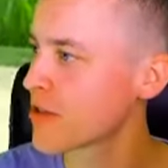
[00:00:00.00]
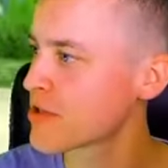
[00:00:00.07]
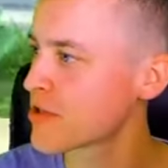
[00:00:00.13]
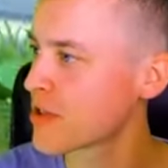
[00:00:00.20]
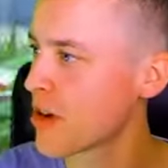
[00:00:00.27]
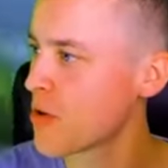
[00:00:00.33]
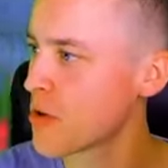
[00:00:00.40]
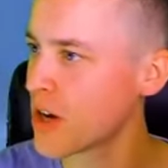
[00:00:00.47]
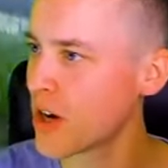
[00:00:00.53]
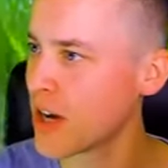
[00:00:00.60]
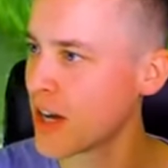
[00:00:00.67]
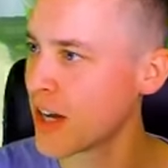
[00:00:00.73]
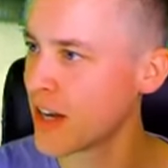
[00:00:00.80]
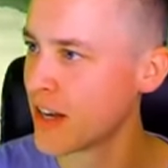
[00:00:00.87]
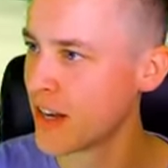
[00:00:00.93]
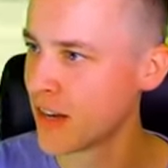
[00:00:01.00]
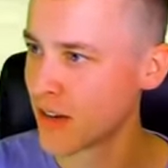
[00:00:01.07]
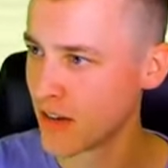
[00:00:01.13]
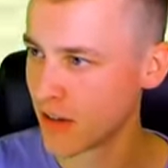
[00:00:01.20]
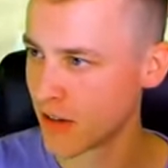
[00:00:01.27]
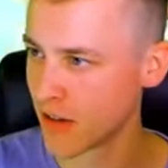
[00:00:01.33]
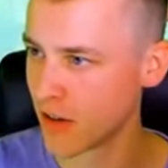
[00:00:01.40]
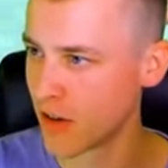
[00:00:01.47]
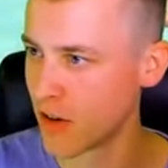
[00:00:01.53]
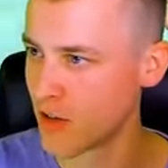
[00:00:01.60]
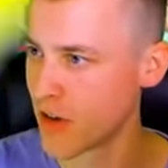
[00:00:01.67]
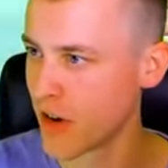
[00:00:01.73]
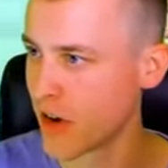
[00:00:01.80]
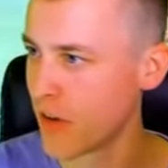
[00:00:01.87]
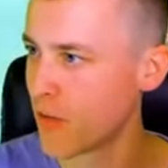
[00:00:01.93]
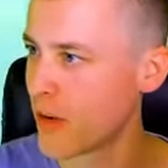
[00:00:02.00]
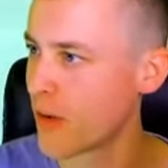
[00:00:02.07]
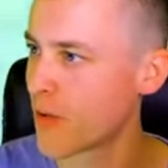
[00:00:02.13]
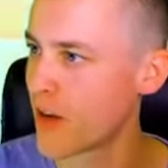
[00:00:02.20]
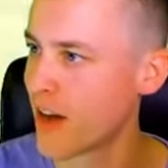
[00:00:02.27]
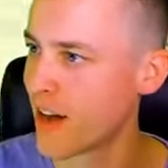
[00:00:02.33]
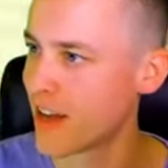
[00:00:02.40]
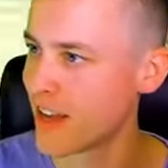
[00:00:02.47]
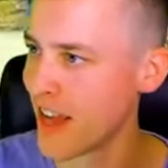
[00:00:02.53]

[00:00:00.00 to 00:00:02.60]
We are so good. Oh, no, no, we're not.